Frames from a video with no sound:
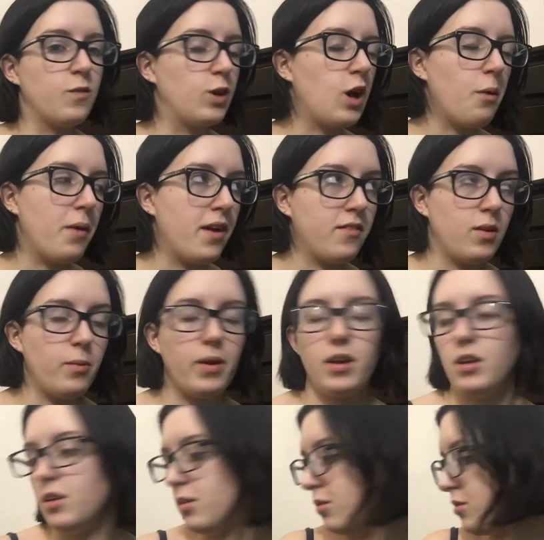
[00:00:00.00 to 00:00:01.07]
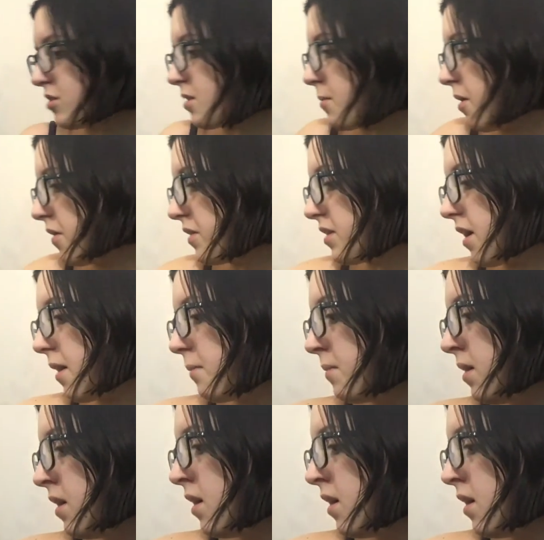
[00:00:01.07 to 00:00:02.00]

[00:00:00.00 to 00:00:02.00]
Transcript: go everywhere. You lose them all the time.